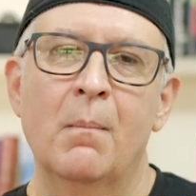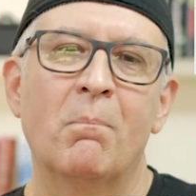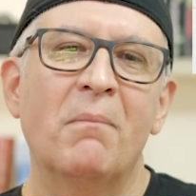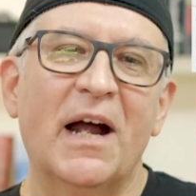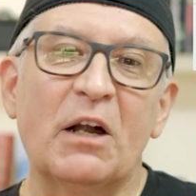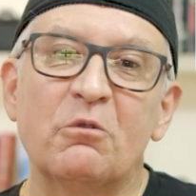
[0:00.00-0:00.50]

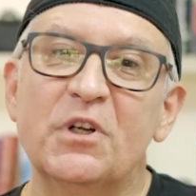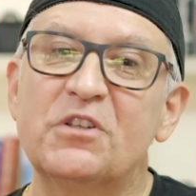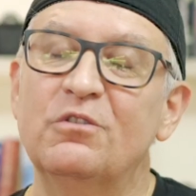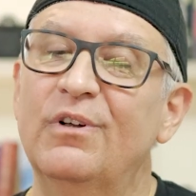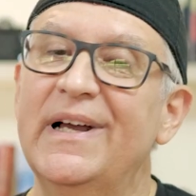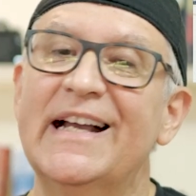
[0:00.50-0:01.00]
My
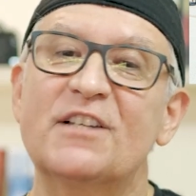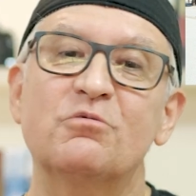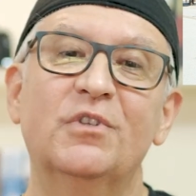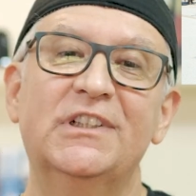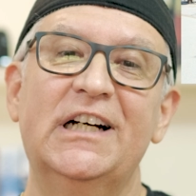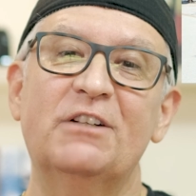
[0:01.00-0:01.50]
original
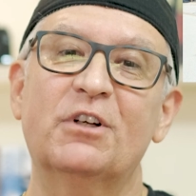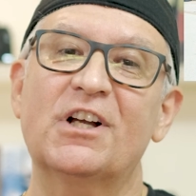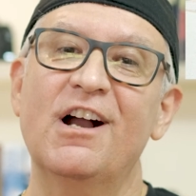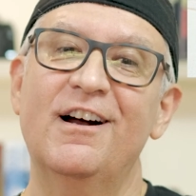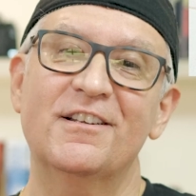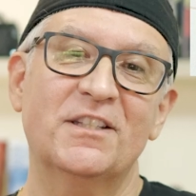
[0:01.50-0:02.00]
X100
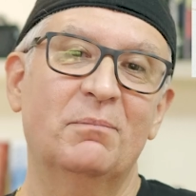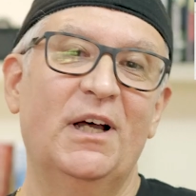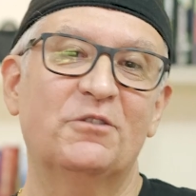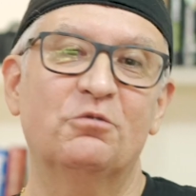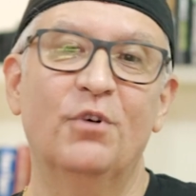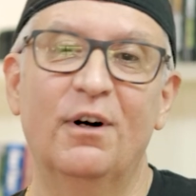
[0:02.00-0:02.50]
cost
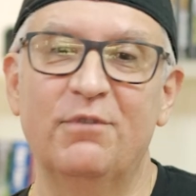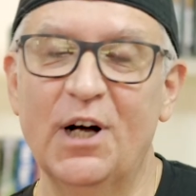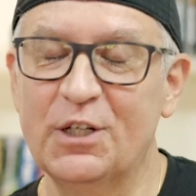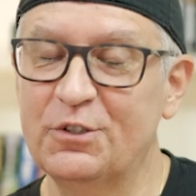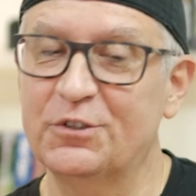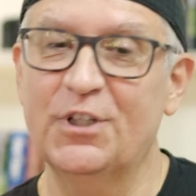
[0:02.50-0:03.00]
about
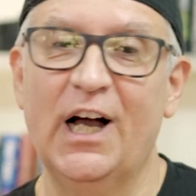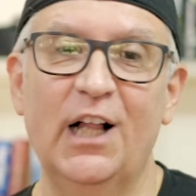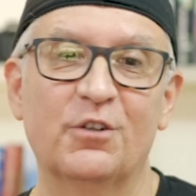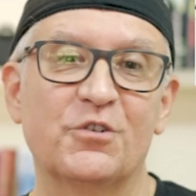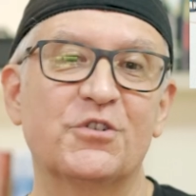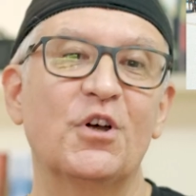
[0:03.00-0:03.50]

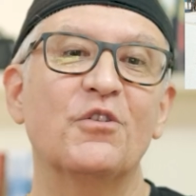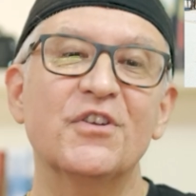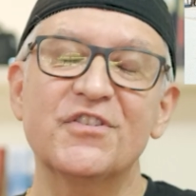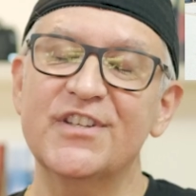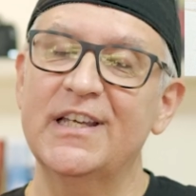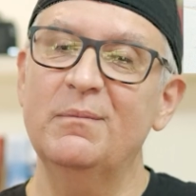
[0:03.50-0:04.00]
$1,200, so
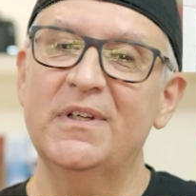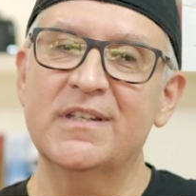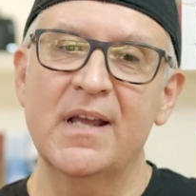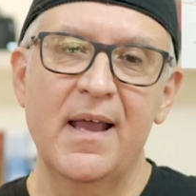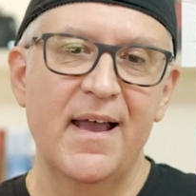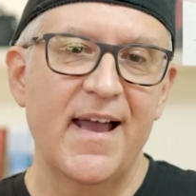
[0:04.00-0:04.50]
this image